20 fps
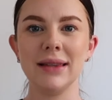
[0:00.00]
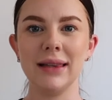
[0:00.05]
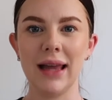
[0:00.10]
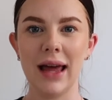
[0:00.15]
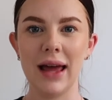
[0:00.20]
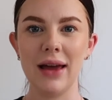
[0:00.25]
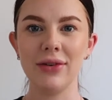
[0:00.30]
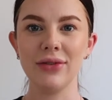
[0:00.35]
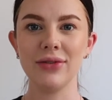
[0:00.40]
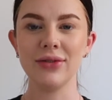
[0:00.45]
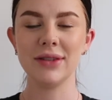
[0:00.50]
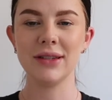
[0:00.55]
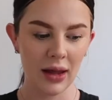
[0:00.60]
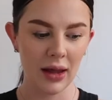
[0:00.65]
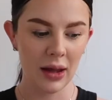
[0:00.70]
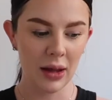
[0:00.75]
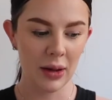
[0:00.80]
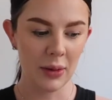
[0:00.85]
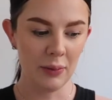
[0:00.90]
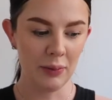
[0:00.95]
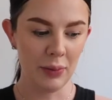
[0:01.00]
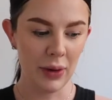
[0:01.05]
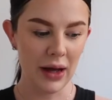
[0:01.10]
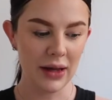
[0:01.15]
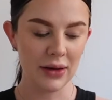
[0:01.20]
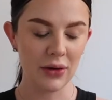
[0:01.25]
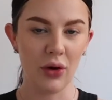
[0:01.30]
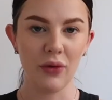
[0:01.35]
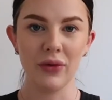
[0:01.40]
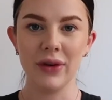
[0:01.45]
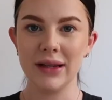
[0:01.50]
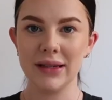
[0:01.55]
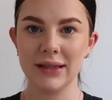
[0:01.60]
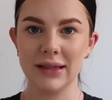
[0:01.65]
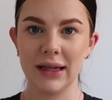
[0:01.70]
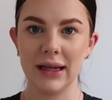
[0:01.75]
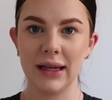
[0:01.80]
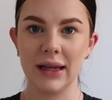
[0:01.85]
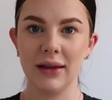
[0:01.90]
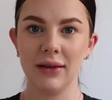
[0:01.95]
left. But
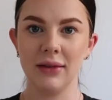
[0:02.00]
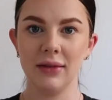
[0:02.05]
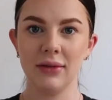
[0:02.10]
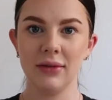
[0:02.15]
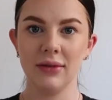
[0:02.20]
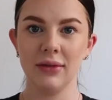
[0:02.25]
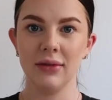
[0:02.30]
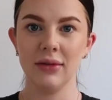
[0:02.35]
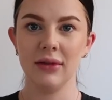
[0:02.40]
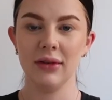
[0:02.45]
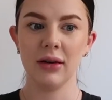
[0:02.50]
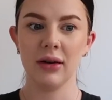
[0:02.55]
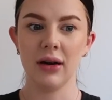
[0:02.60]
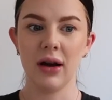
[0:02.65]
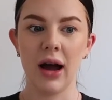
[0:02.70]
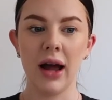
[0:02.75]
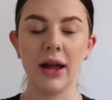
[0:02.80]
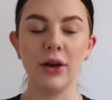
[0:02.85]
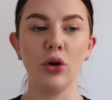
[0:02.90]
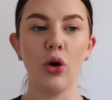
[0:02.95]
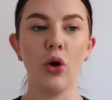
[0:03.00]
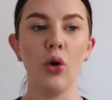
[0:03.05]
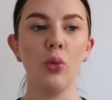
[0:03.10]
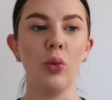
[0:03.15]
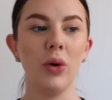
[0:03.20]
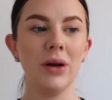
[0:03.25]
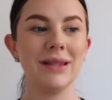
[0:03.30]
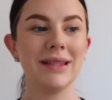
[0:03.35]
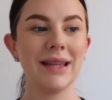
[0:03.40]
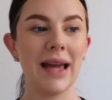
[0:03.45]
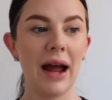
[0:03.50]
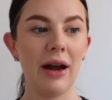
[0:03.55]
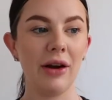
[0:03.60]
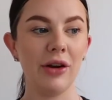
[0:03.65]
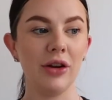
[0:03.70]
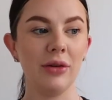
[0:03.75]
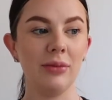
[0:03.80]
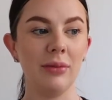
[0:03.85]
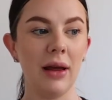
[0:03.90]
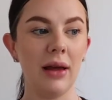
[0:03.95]
obviously I know what's
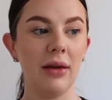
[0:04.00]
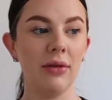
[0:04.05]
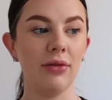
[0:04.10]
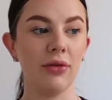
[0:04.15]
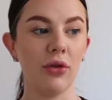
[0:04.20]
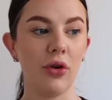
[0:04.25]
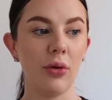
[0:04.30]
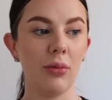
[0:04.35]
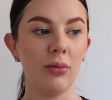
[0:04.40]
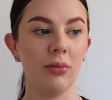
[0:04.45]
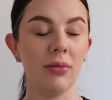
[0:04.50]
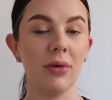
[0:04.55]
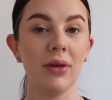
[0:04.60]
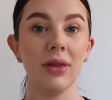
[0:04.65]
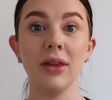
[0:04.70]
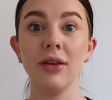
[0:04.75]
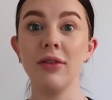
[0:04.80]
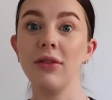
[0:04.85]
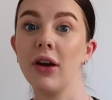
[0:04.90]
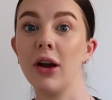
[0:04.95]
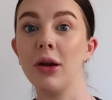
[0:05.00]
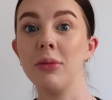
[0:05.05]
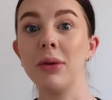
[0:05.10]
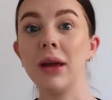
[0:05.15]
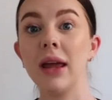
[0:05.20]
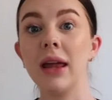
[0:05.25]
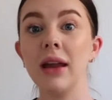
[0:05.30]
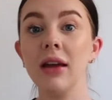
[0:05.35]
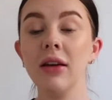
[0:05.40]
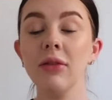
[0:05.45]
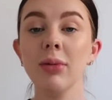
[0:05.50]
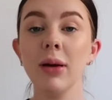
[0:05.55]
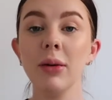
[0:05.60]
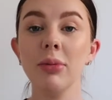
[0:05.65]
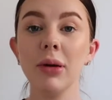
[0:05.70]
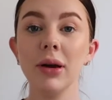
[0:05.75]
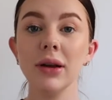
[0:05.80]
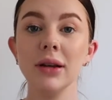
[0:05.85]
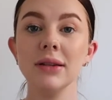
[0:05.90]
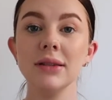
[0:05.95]
carried me from the very beginning of my
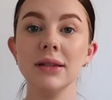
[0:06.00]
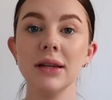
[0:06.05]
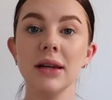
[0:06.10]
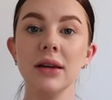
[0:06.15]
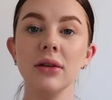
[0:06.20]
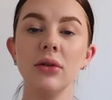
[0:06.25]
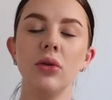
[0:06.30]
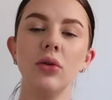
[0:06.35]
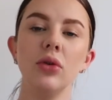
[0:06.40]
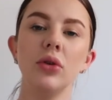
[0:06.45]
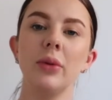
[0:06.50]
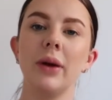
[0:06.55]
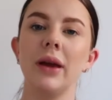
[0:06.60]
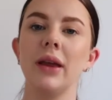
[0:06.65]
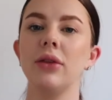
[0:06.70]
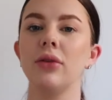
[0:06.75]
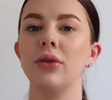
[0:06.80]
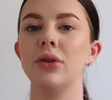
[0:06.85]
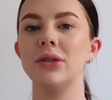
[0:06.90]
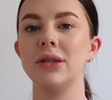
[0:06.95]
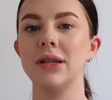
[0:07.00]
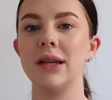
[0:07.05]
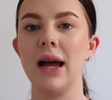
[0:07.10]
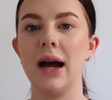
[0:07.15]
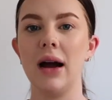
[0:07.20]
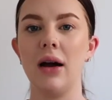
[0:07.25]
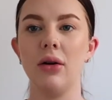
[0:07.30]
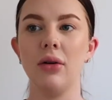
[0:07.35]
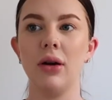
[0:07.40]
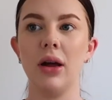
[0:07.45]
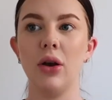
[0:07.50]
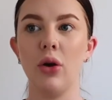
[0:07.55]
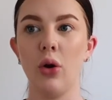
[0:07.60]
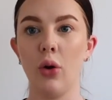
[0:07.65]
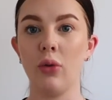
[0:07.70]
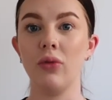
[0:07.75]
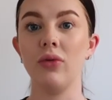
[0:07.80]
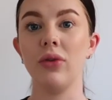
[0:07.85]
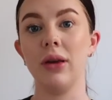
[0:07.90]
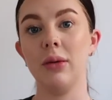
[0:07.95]
pregnancy all the way through to now, and
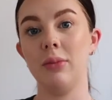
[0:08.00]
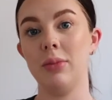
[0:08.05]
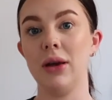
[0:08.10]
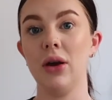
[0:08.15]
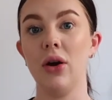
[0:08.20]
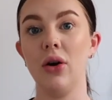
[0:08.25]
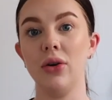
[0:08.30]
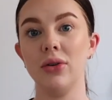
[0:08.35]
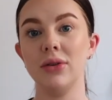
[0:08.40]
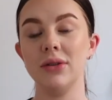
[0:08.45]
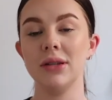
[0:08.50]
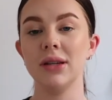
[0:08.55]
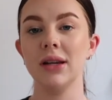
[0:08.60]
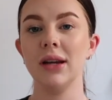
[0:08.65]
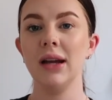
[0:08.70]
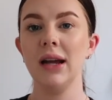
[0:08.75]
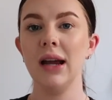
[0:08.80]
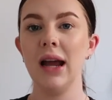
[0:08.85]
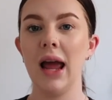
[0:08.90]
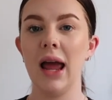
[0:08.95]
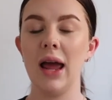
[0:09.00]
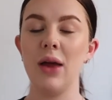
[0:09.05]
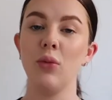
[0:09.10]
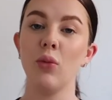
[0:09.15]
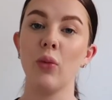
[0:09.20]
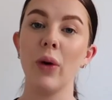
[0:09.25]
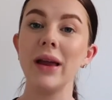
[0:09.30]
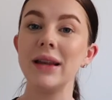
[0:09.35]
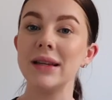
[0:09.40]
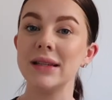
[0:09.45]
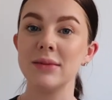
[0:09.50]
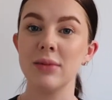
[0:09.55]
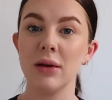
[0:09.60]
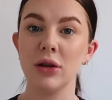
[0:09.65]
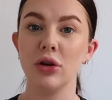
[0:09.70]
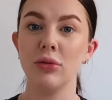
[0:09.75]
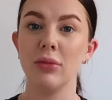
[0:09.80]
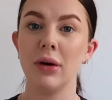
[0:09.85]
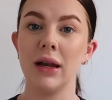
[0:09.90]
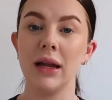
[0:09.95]
hopefully beyond, and where to
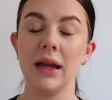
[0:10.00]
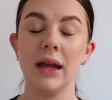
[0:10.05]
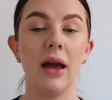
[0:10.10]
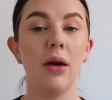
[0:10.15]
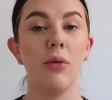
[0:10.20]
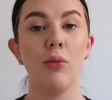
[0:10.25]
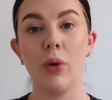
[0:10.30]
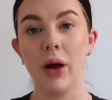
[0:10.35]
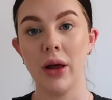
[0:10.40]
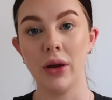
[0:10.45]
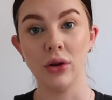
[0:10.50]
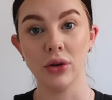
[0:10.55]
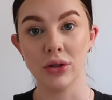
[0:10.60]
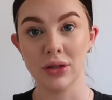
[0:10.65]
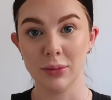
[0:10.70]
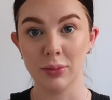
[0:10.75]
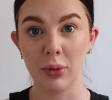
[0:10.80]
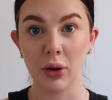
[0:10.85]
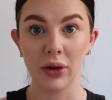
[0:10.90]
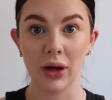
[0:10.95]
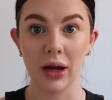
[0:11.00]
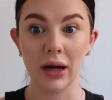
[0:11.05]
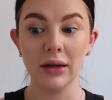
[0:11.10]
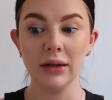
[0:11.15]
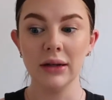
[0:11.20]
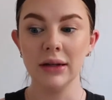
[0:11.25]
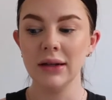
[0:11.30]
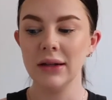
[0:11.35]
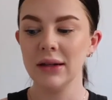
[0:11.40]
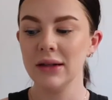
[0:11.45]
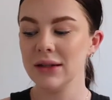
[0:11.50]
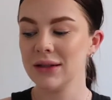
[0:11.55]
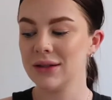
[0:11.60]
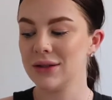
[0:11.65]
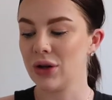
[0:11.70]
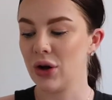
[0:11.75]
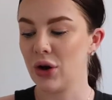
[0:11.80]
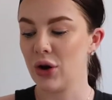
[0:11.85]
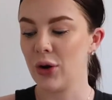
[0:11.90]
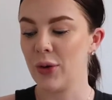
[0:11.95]
spend your money and where not to bother.
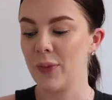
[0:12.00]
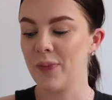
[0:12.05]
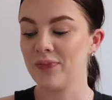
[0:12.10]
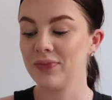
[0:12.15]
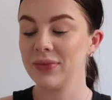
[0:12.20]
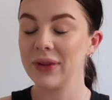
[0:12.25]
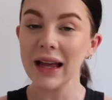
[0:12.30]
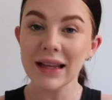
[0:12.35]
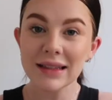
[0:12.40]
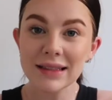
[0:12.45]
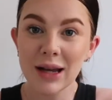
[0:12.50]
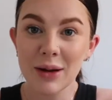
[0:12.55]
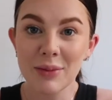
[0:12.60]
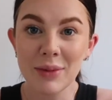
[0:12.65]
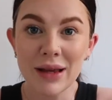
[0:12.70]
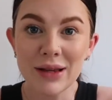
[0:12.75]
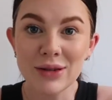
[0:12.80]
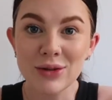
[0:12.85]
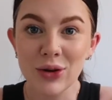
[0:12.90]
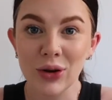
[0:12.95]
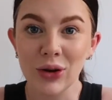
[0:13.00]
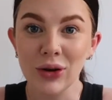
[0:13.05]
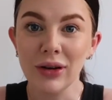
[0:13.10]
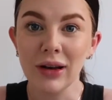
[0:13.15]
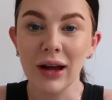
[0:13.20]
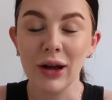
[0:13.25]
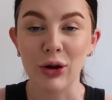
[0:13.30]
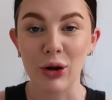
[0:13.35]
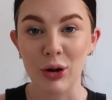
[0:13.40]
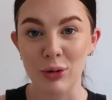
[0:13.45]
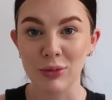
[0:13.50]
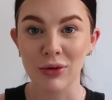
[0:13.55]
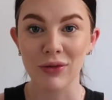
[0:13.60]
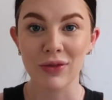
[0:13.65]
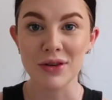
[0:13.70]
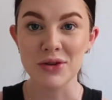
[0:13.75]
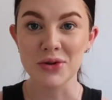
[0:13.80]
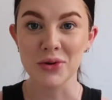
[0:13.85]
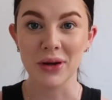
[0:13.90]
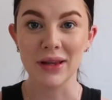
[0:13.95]
So that's coming soon. I hope you've
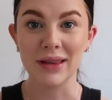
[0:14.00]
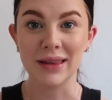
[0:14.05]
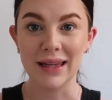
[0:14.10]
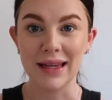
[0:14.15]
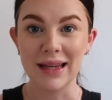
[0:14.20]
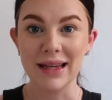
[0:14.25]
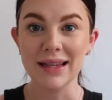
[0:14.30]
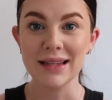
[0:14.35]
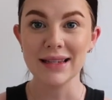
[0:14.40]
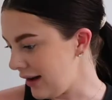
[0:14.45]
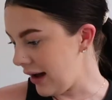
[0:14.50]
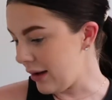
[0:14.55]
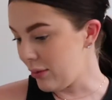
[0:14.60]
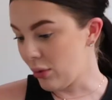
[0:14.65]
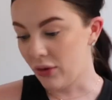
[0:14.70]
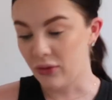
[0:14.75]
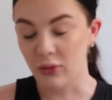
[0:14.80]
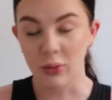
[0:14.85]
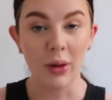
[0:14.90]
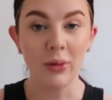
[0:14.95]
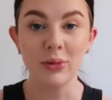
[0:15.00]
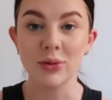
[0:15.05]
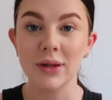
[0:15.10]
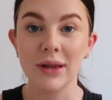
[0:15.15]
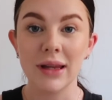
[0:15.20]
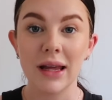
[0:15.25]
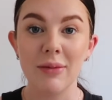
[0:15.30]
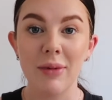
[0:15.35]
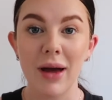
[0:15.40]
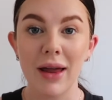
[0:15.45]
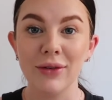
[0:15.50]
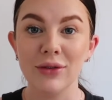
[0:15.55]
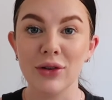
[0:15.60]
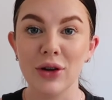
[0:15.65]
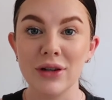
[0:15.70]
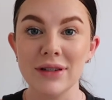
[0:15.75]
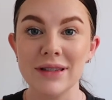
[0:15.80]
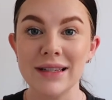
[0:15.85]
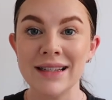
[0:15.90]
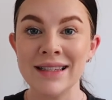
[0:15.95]
enjoyed this. I'm overwhelmed with the amount of
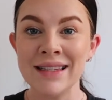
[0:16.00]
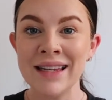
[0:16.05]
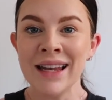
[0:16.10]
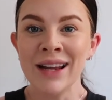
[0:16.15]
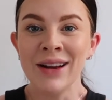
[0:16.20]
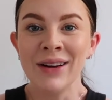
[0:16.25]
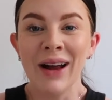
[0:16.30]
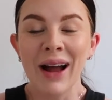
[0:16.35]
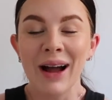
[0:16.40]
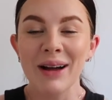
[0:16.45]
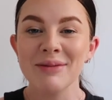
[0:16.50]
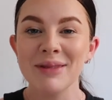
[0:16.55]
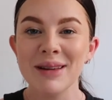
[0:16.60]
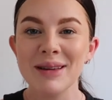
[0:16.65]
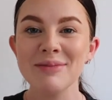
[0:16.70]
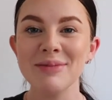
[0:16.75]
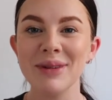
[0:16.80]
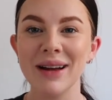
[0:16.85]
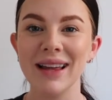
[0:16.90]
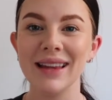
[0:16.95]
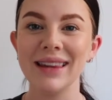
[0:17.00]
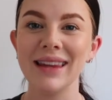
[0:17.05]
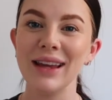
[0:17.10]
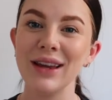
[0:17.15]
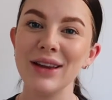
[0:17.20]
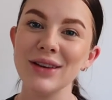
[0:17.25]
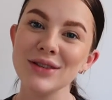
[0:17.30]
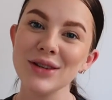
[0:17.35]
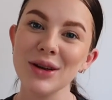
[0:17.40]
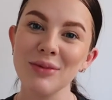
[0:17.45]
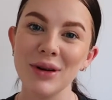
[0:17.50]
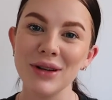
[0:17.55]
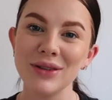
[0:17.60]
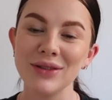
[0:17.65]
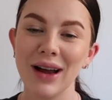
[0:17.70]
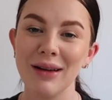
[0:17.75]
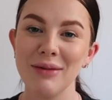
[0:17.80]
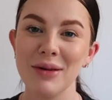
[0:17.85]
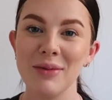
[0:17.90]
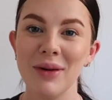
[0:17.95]
clothes that are sitting around me, but thank you so much
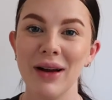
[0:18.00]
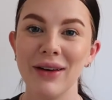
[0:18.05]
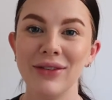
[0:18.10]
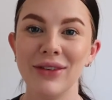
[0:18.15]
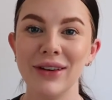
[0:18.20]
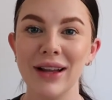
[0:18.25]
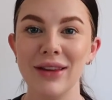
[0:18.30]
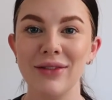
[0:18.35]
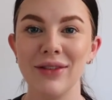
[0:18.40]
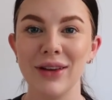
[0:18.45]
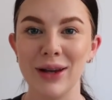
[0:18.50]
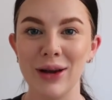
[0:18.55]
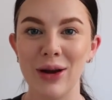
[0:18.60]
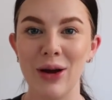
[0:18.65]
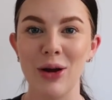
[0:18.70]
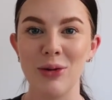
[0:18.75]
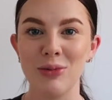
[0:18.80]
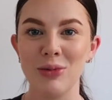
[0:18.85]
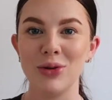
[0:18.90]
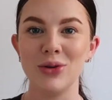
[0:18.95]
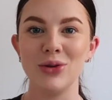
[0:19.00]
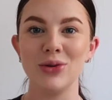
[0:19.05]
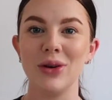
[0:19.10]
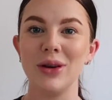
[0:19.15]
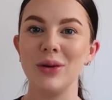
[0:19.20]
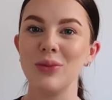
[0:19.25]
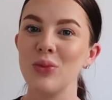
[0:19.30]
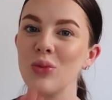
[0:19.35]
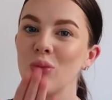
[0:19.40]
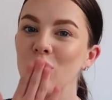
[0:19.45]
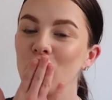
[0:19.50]
for coming back for another video. I hope you enjoyed.